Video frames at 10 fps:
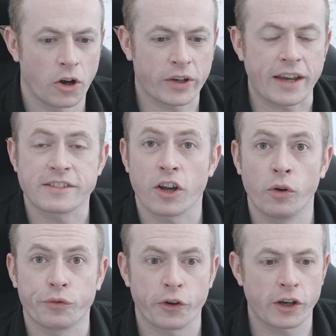Okay,
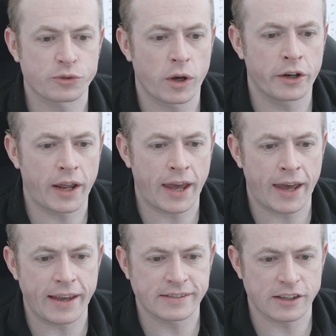so first one
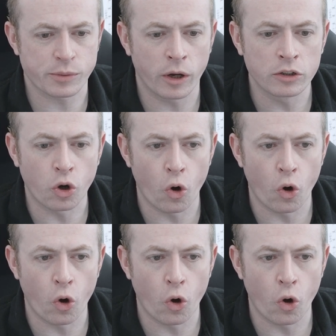uh, is this one,